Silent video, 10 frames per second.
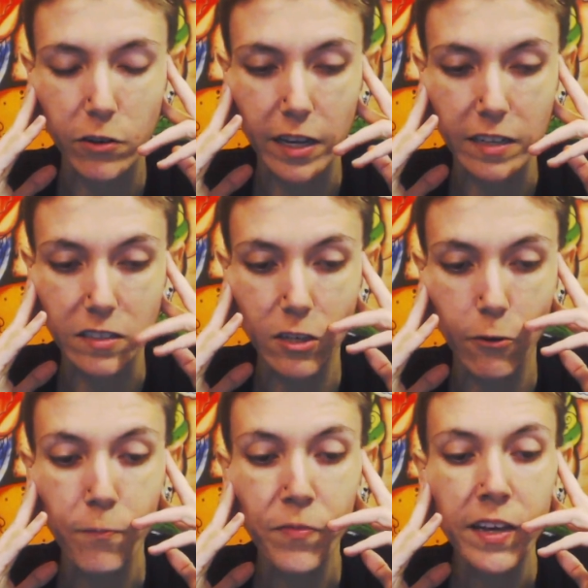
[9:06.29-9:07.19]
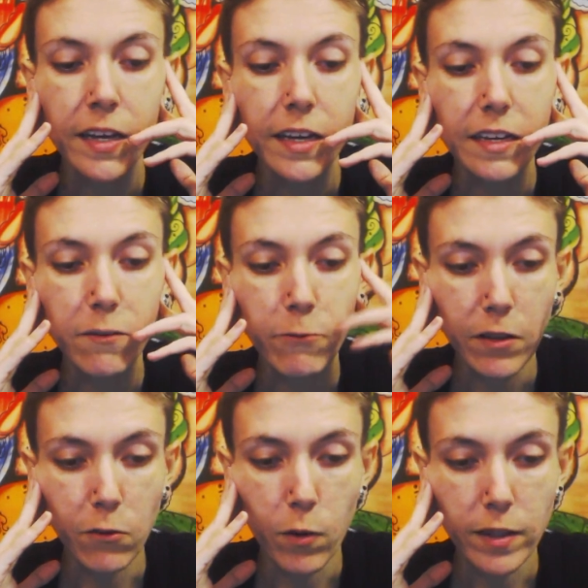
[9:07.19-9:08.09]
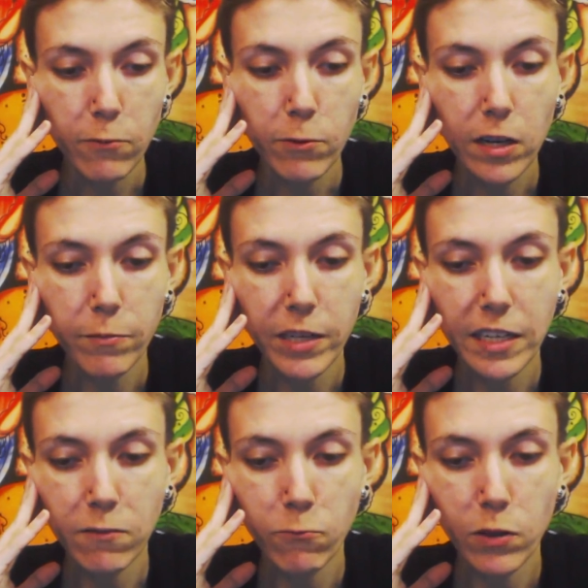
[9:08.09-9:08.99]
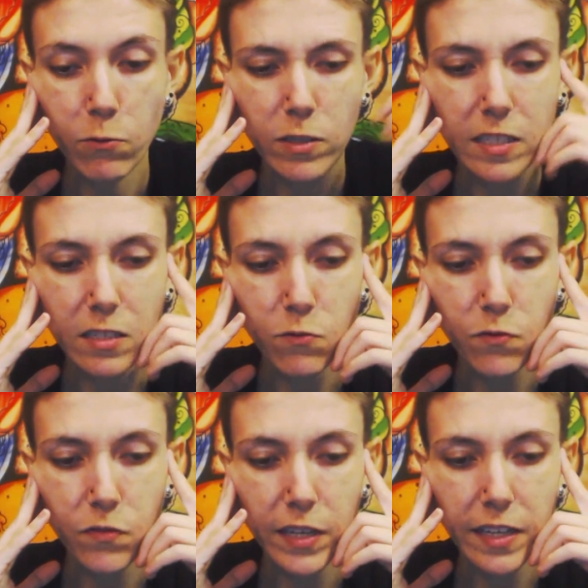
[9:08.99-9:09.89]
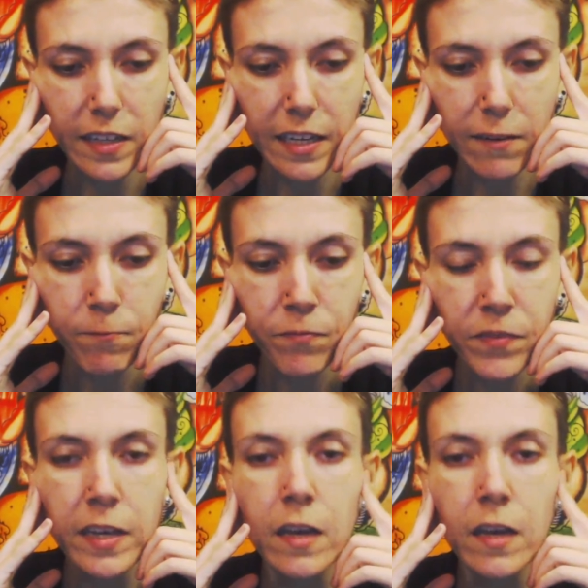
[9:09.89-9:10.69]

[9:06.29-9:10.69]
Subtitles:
Okay, so anyway, though, what they were coming in with was this feeling.